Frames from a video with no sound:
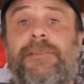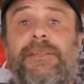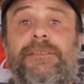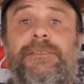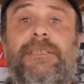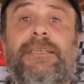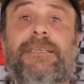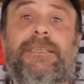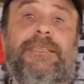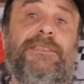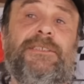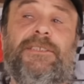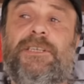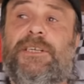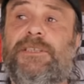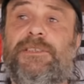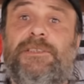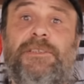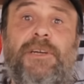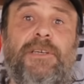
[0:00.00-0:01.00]
this thing is
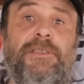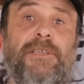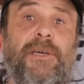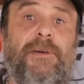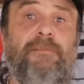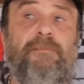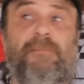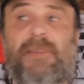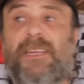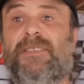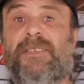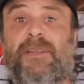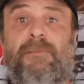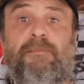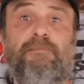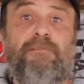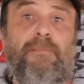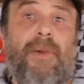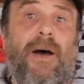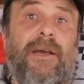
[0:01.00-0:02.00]
going to start to miss
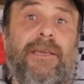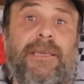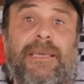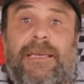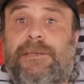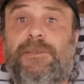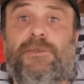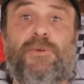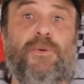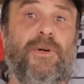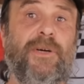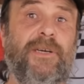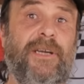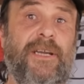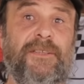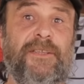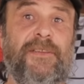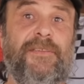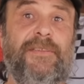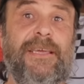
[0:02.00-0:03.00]
and buck and do all
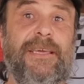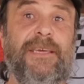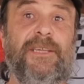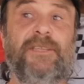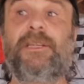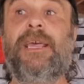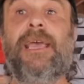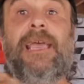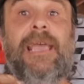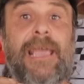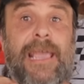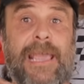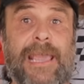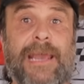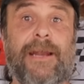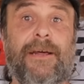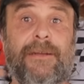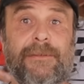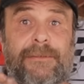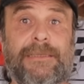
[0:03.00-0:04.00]
kinds of things
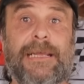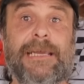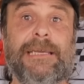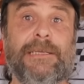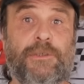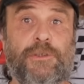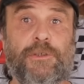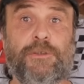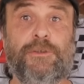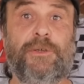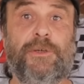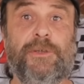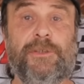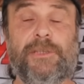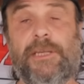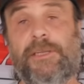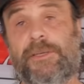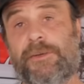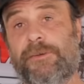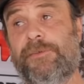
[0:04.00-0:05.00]
at a light
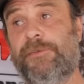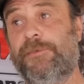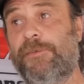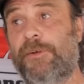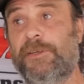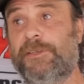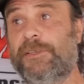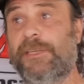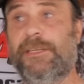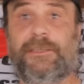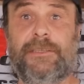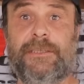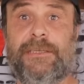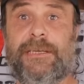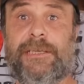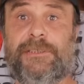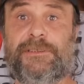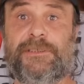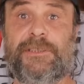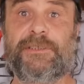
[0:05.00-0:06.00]
cruise. And your first
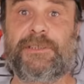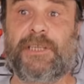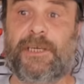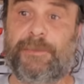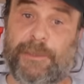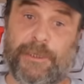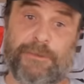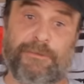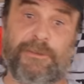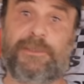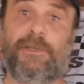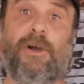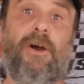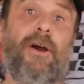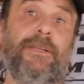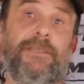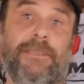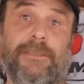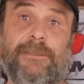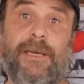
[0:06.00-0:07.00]
inclination is going to be to
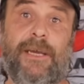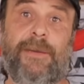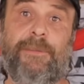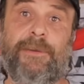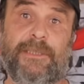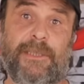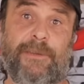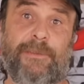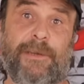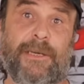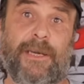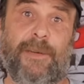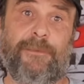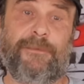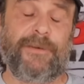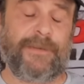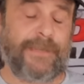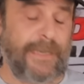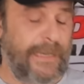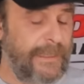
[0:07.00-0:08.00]
retard the timing to make
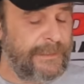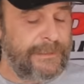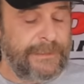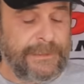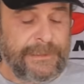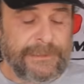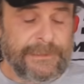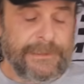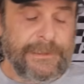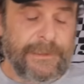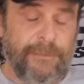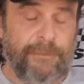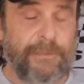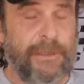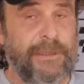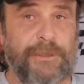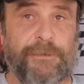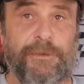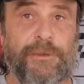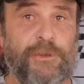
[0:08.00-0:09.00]
up for that.
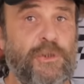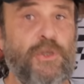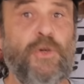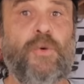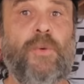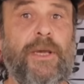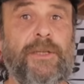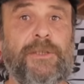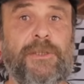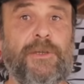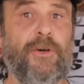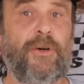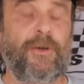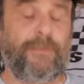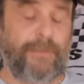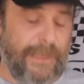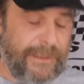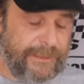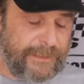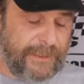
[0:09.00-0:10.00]
But there are two ways to
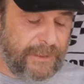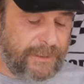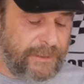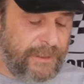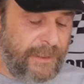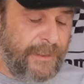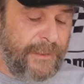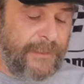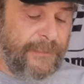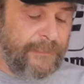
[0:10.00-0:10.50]
go about this.